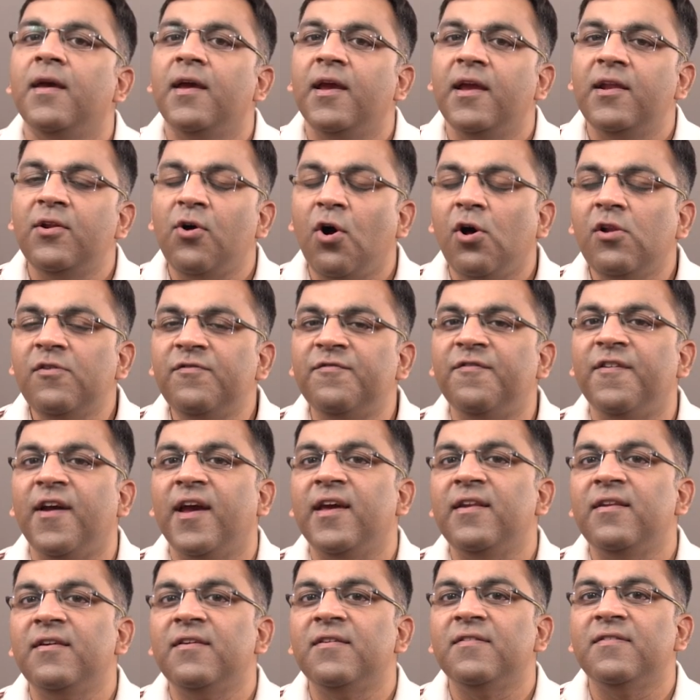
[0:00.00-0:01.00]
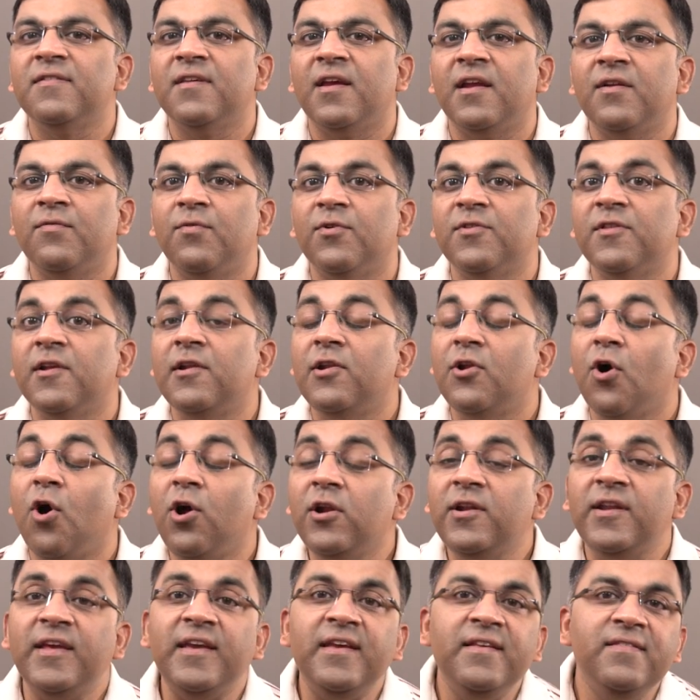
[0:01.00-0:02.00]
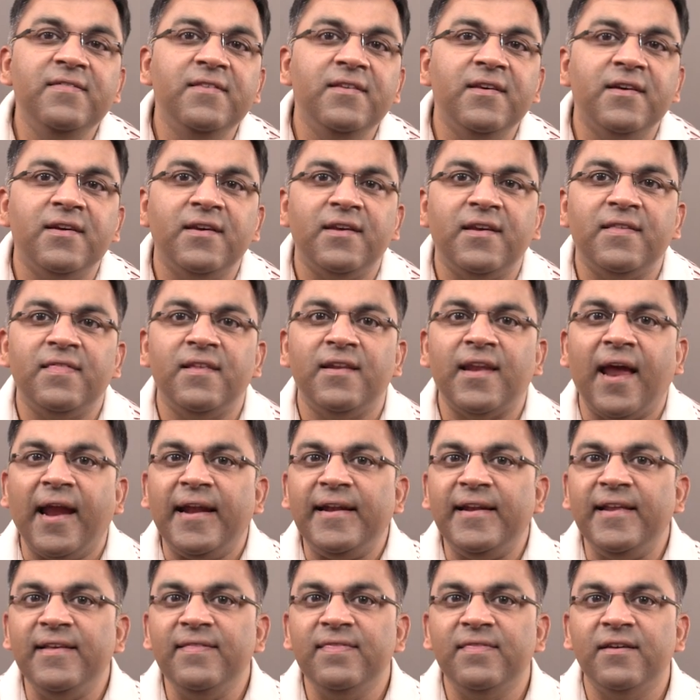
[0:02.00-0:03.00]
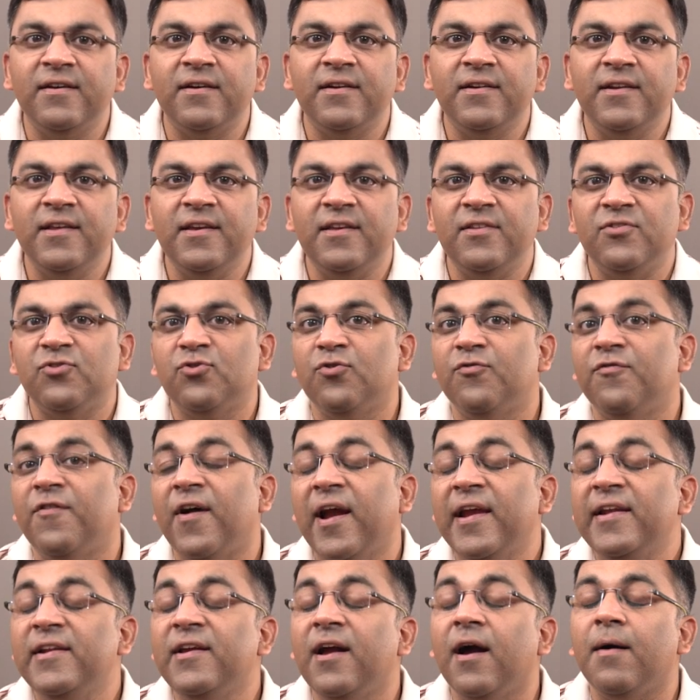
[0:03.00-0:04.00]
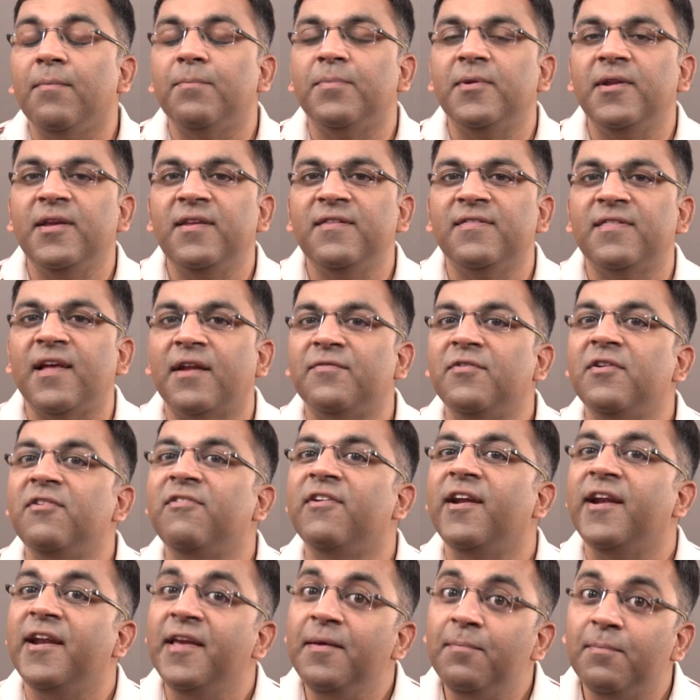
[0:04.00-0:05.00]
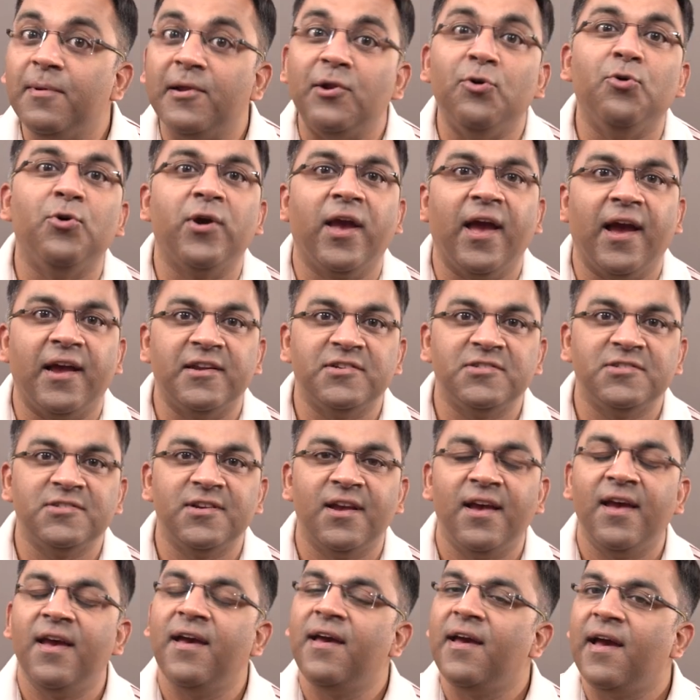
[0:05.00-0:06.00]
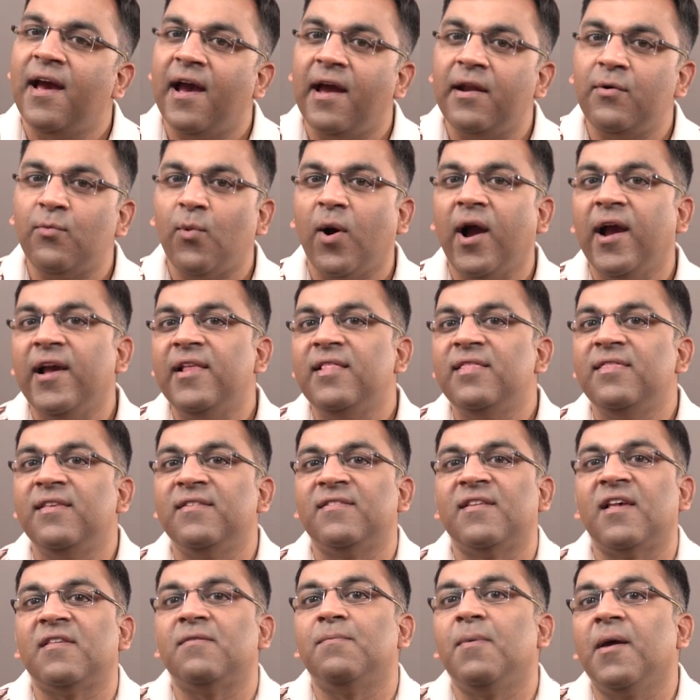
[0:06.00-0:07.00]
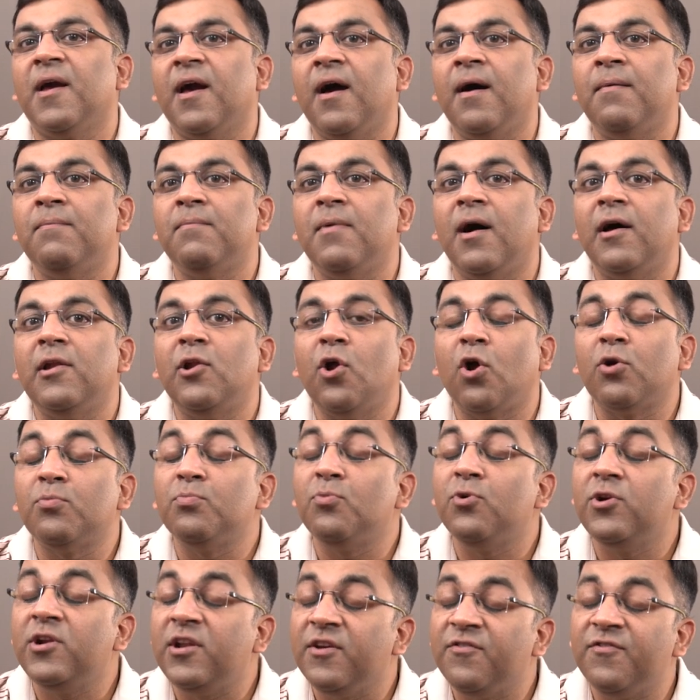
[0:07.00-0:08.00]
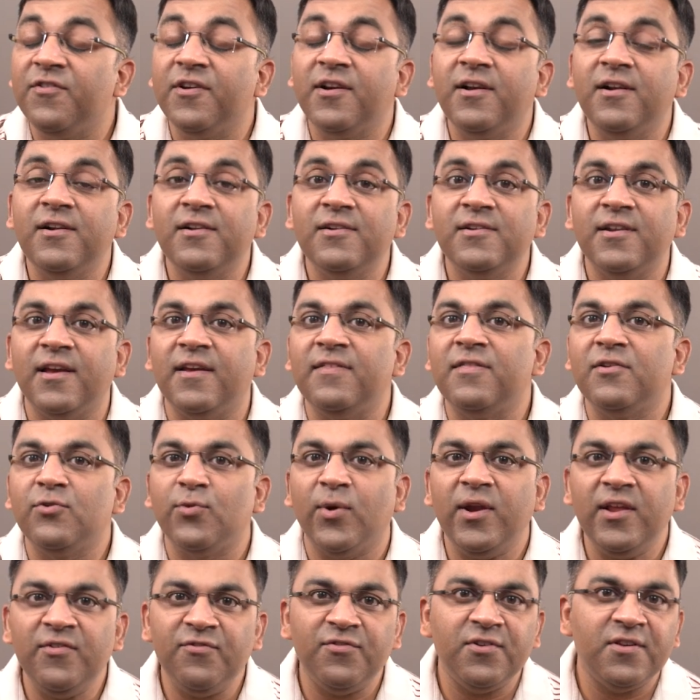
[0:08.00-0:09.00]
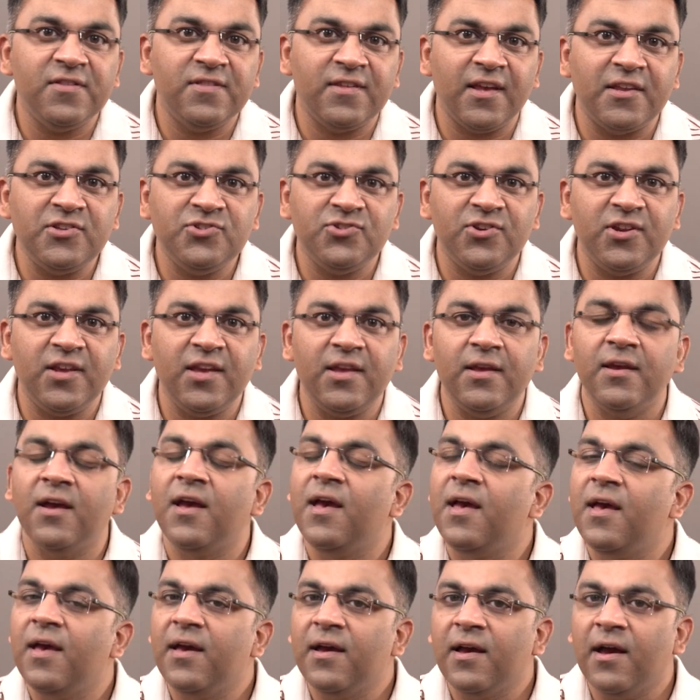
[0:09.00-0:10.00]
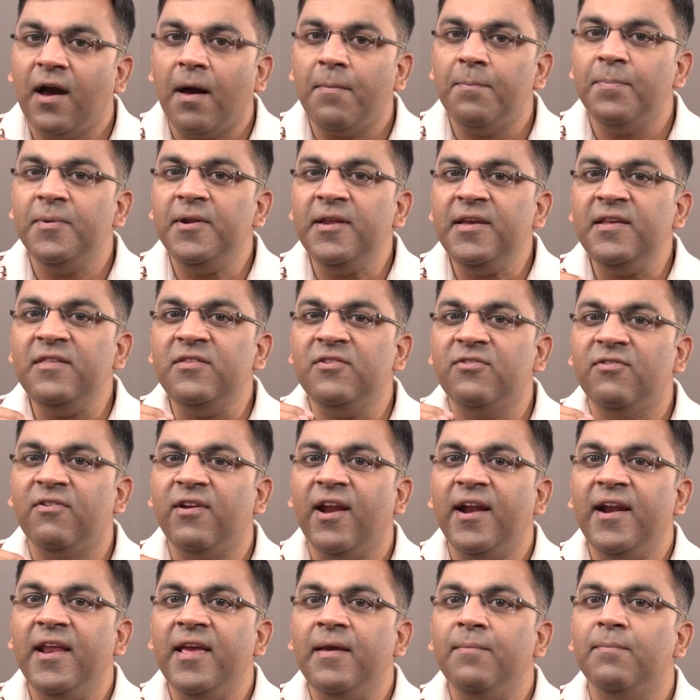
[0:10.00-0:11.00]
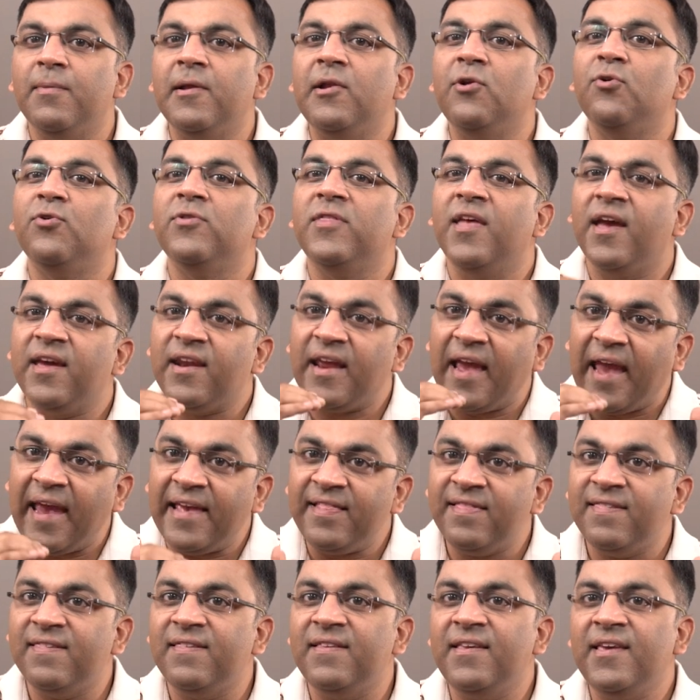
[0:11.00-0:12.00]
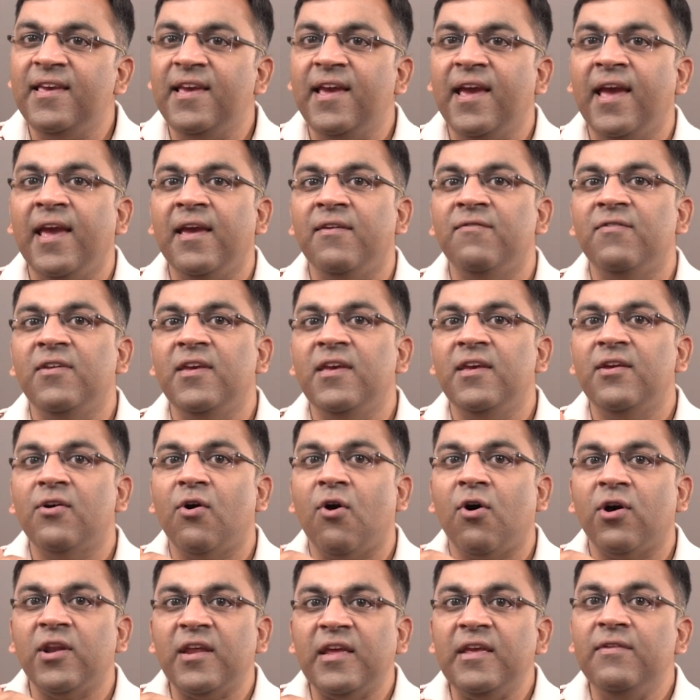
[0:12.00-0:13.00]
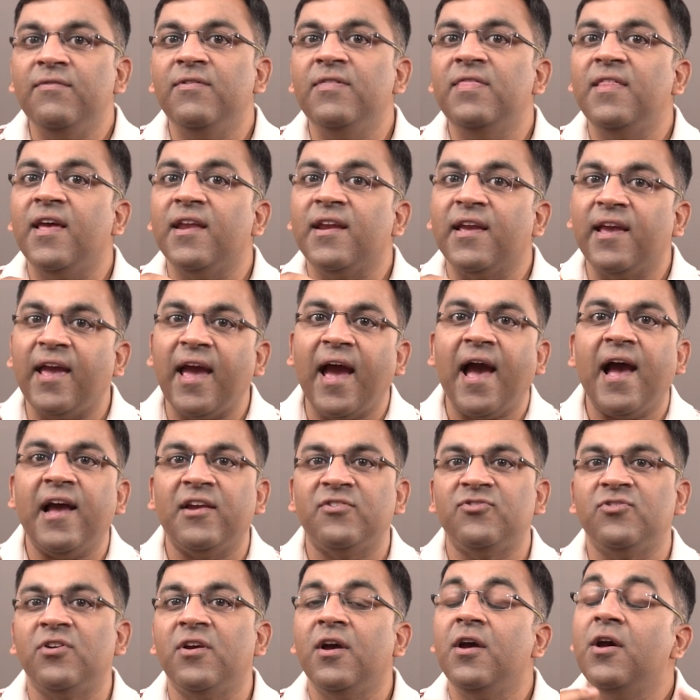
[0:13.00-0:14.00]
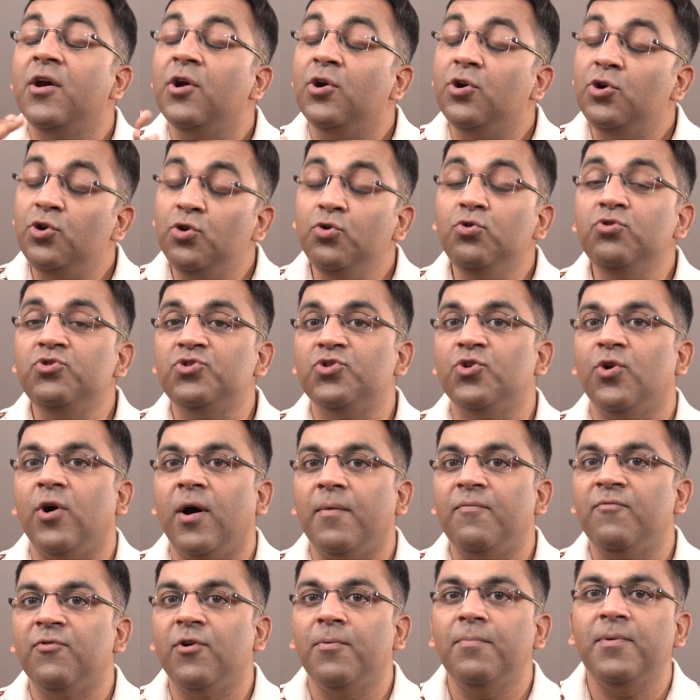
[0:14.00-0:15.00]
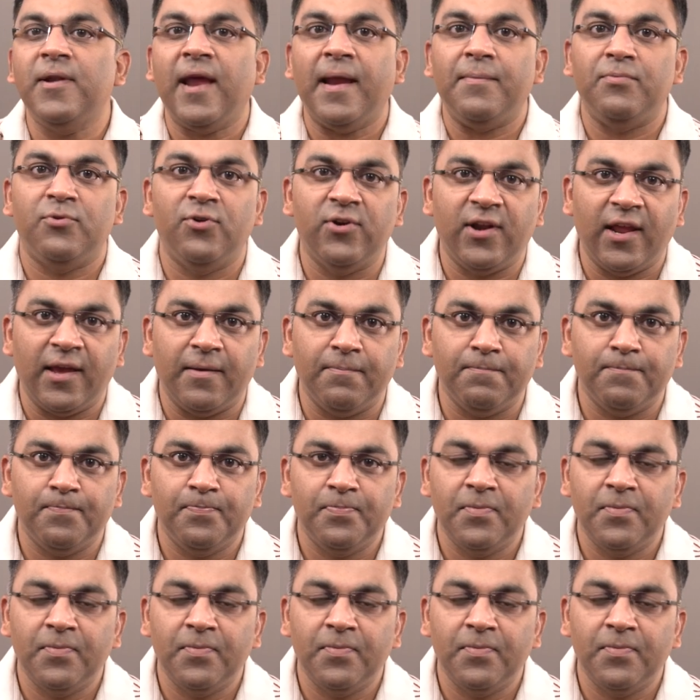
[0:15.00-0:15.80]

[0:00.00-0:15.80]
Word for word: In all fairness, it was a lot easier in the 1930s to find companies that were trading below cash. And while this has become a lot more difficult in the 21st century, companies trading below their NCAV or even their cash do show up from time to time.